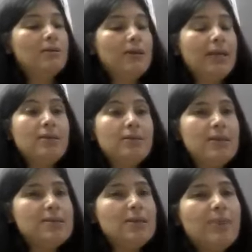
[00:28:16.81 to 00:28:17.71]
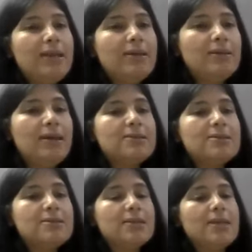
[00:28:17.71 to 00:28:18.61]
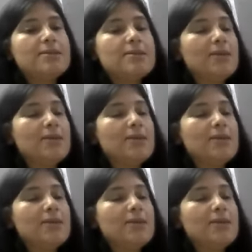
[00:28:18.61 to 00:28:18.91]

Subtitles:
the increasing medical negligence cases,